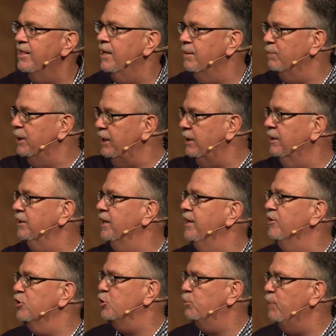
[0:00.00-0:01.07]
them killed on
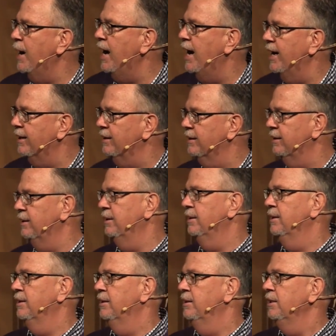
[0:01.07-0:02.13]
the spot,
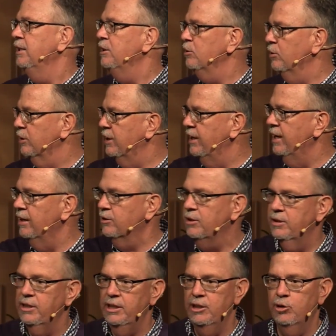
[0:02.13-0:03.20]
he's looking out to
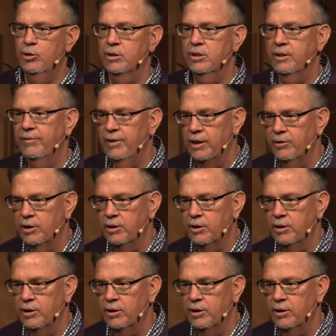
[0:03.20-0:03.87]
the interests of others.